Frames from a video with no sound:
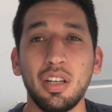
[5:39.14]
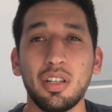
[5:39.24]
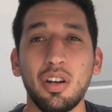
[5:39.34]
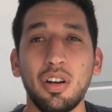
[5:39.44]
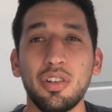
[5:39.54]

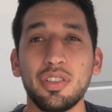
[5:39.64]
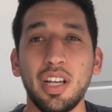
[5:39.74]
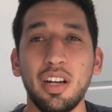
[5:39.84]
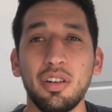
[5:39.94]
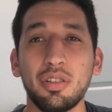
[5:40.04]
cars
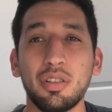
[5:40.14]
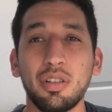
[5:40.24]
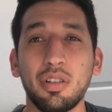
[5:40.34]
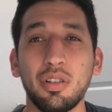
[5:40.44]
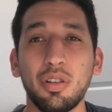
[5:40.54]
out
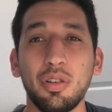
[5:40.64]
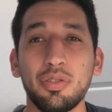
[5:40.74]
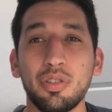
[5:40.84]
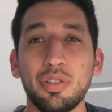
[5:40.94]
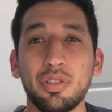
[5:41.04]

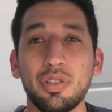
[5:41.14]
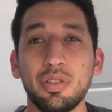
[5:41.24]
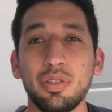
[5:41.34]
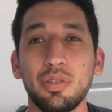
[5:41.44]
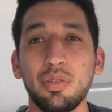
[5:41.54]
closer
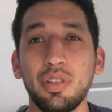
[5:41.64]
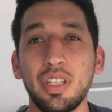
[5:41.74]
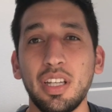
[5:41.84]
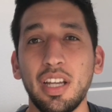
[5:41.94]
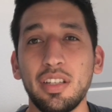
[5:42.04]
to
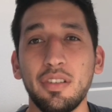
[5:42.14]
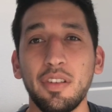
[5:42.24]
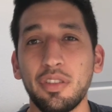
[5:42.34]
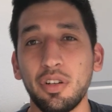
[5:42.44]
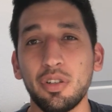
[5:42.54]
the end of the
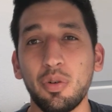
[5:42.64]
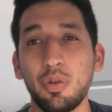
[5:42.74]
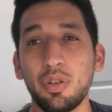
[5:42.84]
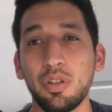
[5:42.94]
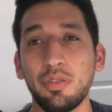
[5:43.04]
third
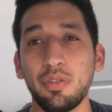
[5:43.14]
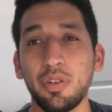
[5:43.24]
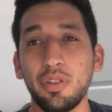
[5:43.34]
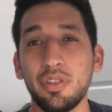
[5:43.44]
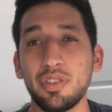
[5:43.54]
quarter
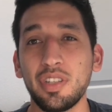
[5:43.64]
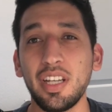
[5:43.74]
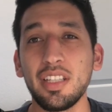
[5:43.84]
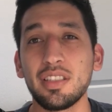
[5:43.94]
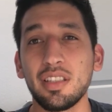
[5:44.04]
for the
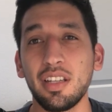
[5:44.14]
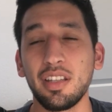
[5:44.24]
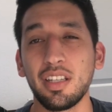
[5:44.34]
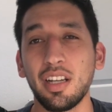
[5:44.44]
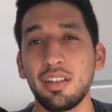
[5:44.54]
States, and
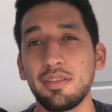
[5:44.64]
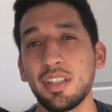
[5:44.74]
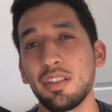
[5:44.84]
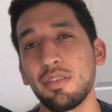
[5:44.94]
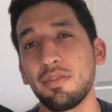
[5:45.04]
they kind of
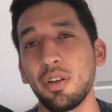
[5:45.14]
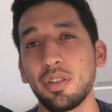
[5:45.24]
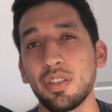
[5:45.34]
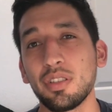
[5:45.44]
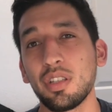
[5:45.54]
tend to
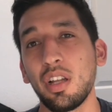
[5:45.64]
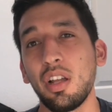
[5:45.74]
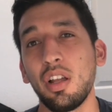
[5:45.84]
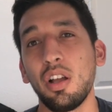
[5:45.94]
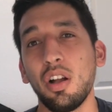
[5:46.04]
focus
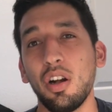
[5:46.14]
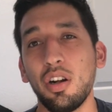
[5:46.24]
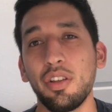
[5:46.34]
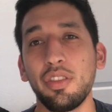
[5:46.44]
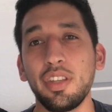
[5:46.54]

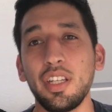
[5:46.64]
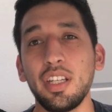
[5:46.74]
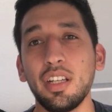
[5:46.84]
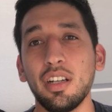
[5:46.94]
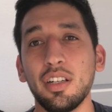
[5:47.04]
on
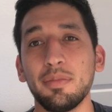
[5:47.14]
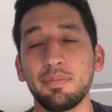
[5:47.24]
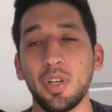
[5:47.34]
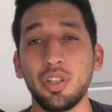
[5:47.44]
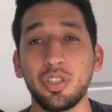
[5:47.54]
the
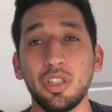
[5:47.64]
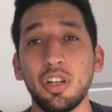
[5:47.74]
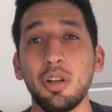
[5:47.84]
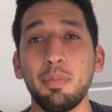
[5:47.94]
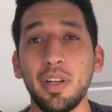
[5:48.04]
on
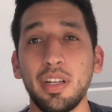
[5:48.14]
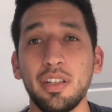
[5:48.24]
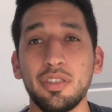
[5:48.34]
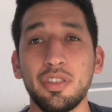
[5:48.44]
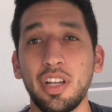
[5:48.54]
Europe and
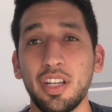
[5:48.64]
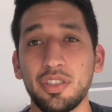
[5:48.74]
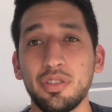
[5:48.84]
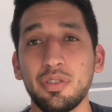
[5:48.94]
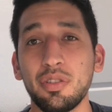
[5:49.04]

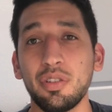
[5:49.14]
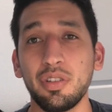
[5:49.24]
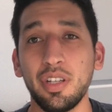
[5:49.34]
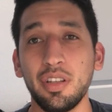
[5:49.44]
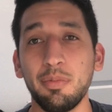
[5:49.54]
international
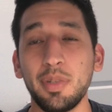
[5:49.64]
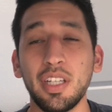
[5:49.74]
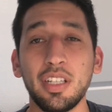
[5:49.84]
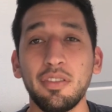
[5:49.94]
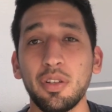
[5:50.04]
in the
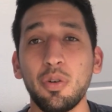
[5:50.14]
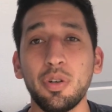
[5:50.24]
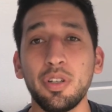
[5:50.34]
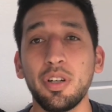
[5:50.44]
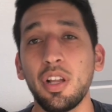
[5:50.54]
beginning of the
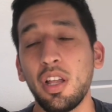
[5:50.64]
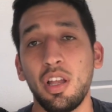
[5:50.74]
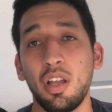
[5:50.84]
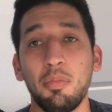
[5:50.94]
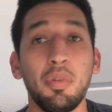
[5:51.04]
quarter.
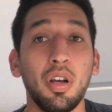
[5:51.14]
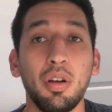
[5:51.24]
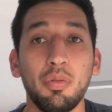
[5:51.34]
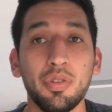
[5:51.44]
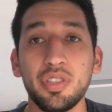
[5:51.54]

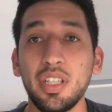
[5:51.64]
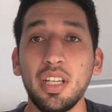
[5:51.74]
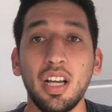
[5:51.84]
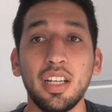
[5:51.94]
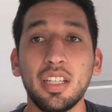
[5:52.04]
But we'll see.
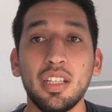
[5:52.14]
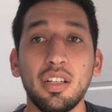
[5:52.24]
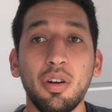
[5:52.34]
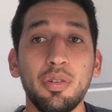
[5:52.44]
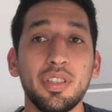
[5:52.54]
I can
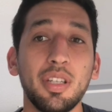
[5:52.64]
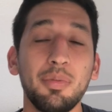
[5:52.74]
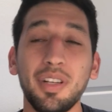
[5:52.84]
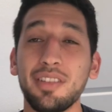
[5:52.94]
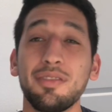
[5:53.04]
always keep
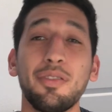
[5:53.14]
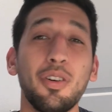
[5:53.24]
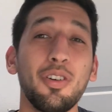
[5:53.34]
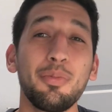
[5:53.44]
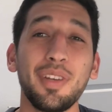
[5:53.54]
you guys
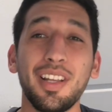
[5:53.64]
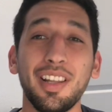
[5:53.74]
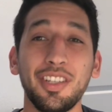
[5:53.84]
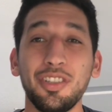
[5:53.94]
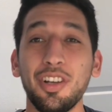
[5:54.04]
informed and
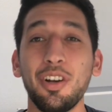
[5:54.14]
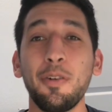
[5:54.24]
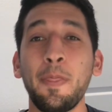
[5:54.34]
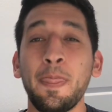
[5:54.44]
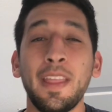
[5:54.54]
let you
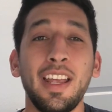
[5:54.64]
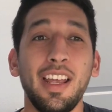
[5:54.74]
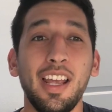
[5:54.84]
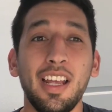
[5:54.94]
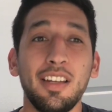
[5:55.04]
know.
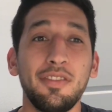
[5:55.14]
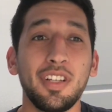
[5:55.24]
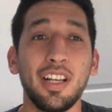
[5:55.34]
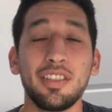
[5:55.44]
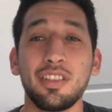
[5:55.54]
And if you
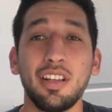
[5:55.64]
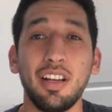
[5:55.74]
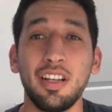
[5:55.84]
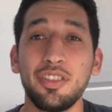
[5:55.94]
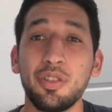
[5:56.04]
guys
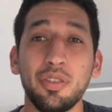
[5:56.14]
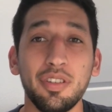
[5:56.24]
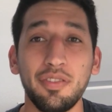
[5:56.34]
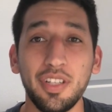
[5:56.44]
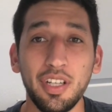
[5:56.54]
enjoyed this
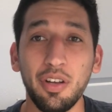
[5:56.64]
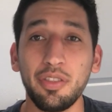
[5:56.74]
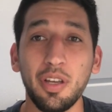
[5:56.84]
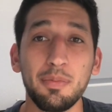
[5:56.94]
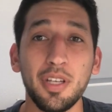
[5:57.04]
video,
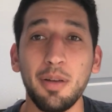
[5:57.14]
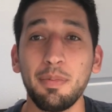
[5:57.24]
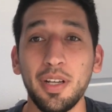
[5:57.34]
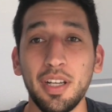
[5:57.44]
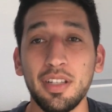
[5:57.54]
thumbs up
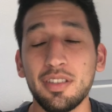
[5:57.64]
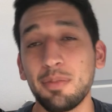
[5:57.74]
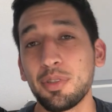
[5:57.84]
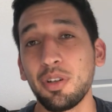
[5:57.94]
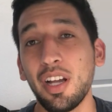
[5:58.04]
and
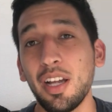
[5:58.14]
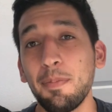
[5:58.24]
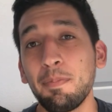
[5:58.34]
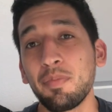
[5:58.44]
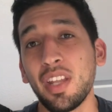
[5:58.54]
subscribe.
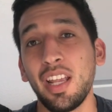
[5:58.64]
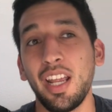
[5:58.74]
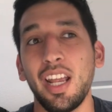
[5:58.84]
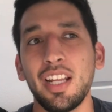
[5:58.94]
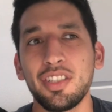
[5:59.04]

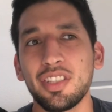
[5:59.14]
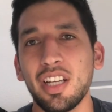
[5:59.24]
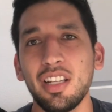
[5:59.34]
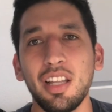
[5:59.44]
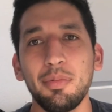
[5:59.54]
And just
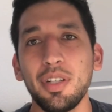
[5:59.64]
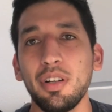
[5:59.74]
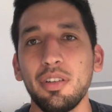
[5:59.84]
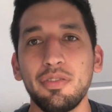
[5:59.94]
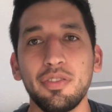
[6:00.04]
kind of let me
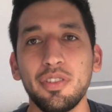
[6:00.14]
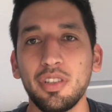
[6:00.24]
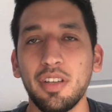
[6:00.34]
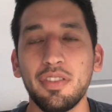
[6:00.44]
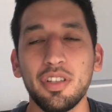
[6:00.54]
know
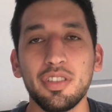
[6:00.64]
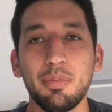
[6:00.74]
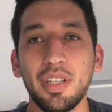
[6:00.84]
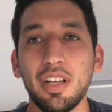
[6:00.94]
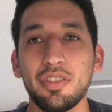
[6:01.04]
if there's
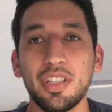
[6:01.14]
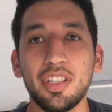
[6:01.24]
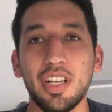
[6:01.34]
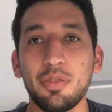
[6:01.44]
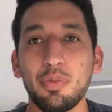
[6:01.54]
something else that
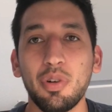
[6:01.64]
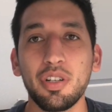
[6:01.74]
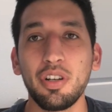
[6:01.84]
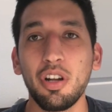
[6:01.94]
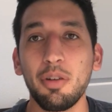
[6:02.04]
you guys would want
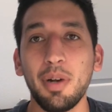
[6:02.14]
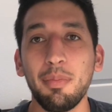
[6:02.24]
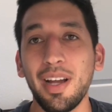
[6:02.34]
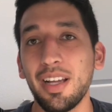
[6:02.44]
to know about my